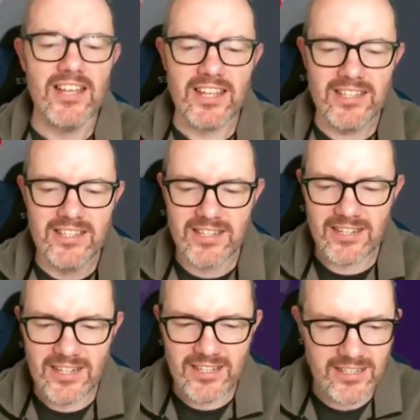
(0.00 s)
He's
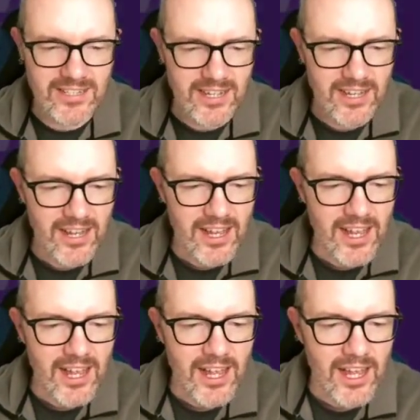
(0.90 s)
done it.
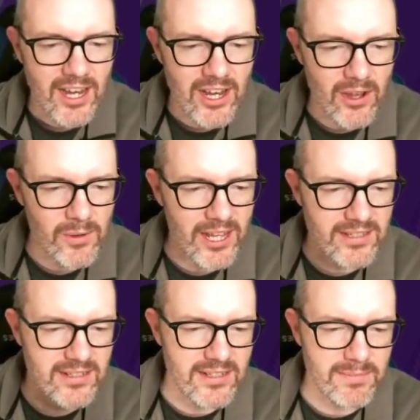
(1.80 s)
No, he
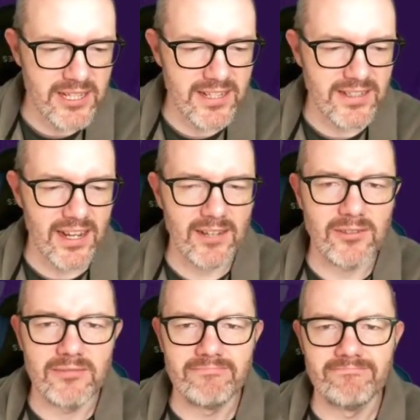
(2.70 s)
hasn't. It's been disallowed.